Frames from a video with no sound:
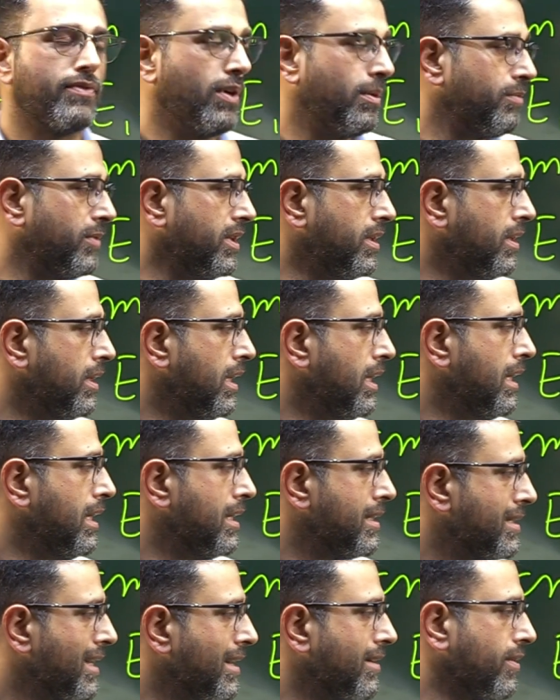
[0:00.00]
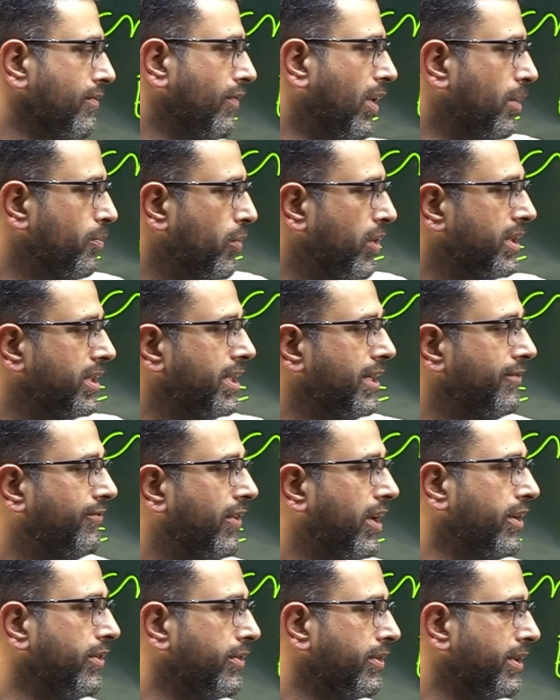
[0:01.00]
from the center,
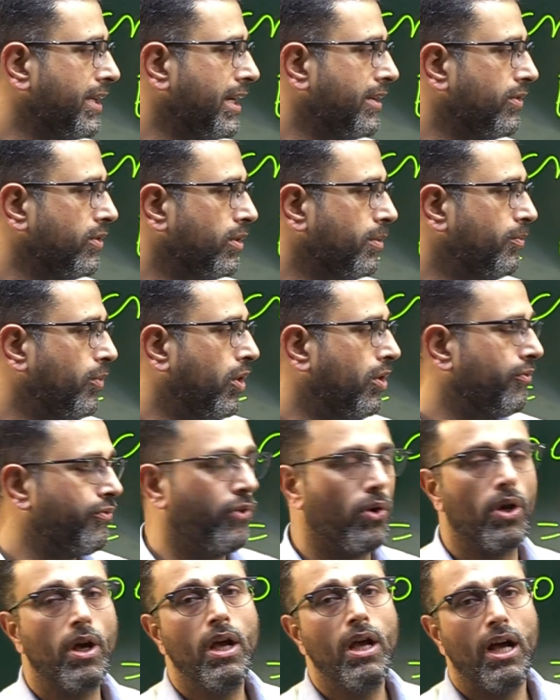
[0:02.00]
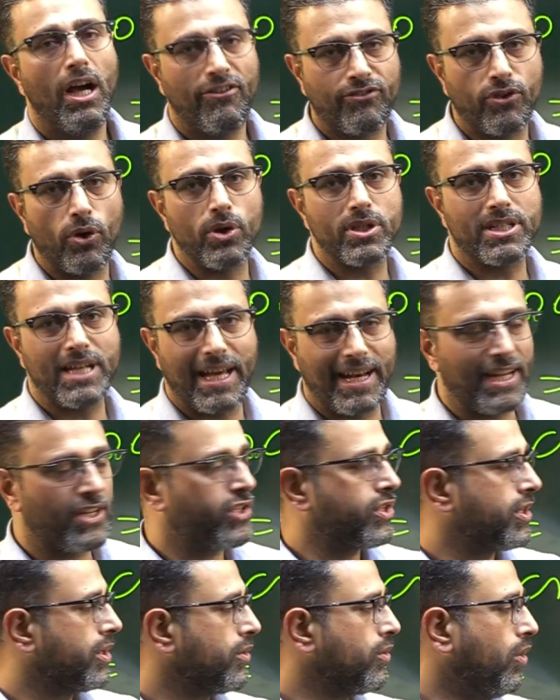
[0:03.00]
1.35 into 10 to the power 4. Of course,
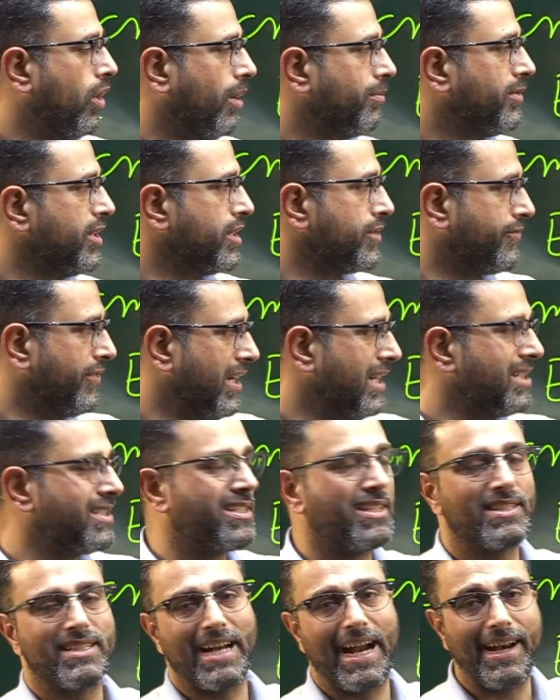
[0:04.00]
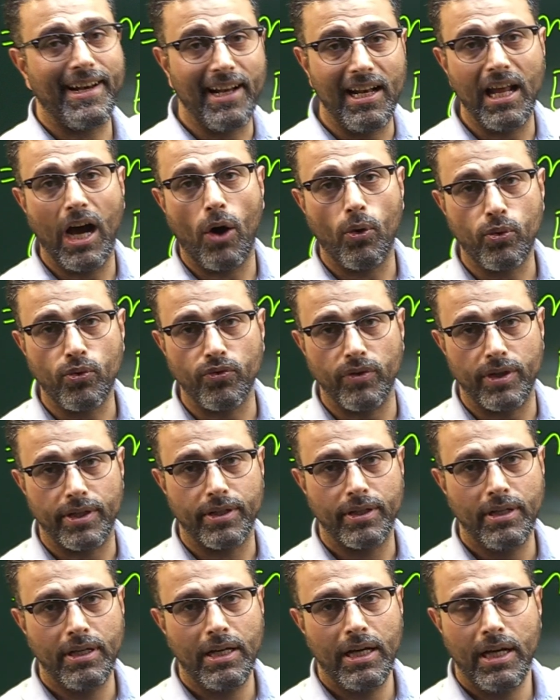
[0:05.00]
direction of these fields is radially
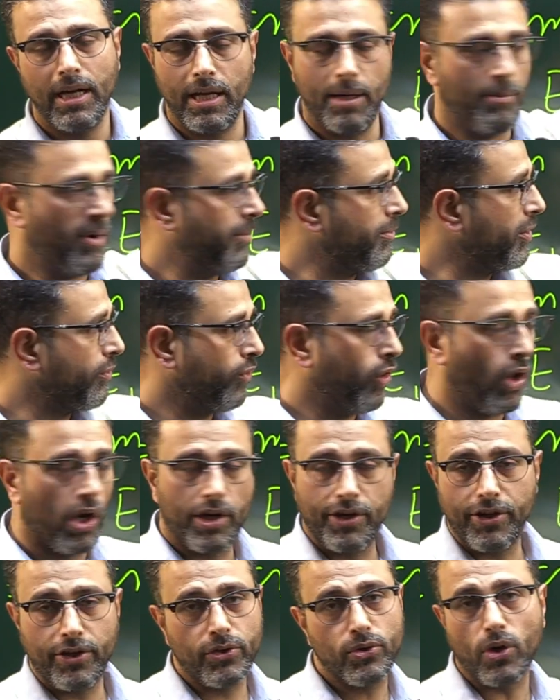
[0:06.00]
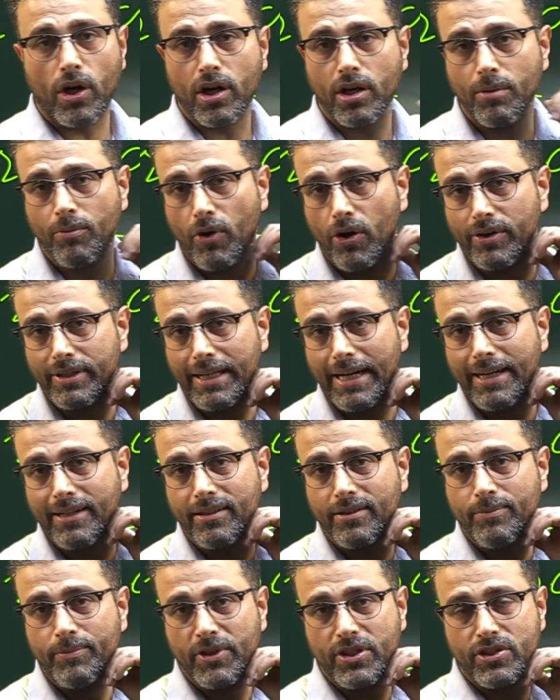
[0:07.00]
outward. Remember, we already talked about
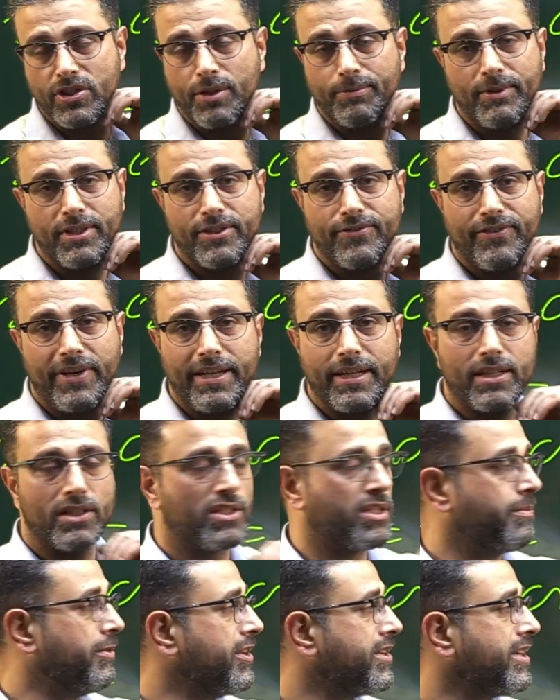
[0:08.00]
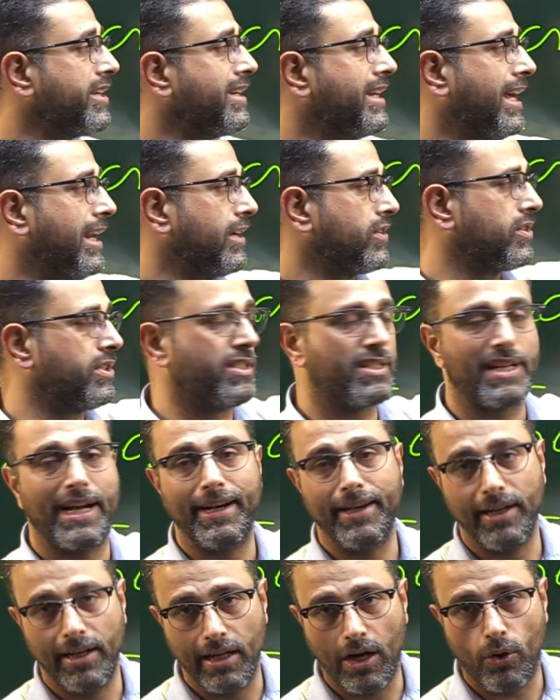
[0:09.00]
that. Because of the spherical symmetry, direction is
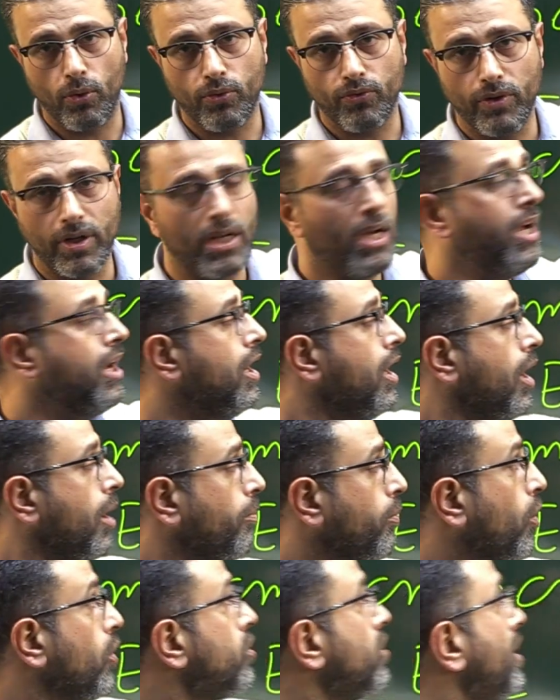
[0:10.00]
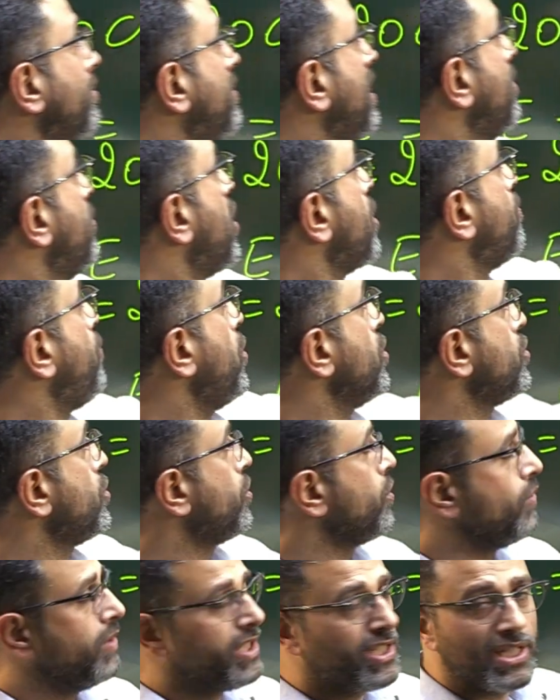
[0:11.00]
radially outward. Both of them are
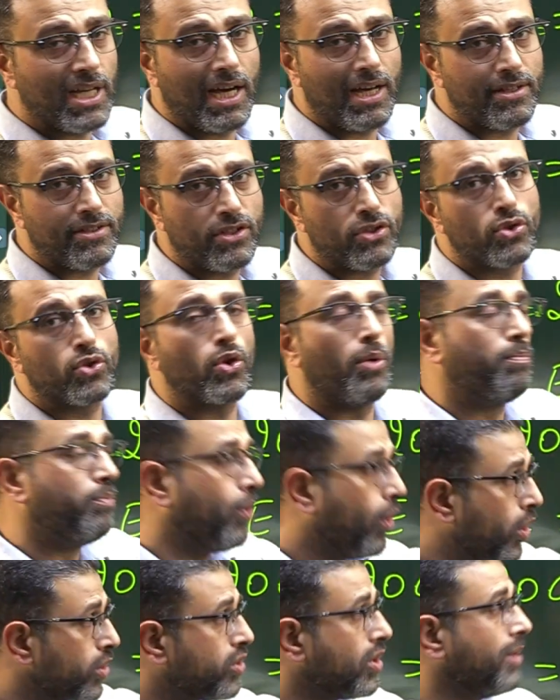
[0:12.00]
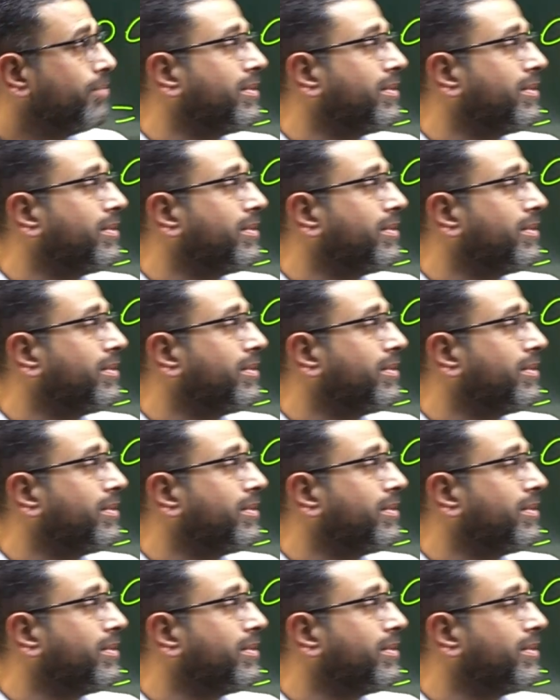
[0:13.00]
positively charged, so both